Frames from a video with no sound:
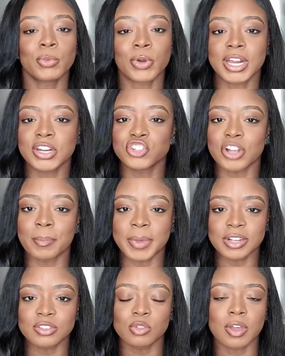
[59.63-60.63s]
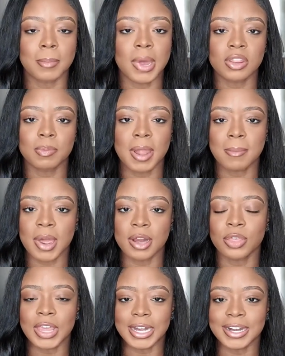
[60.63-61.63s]
We're going to jump into the month by
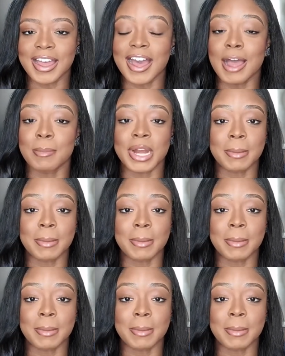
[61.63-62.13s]
month income.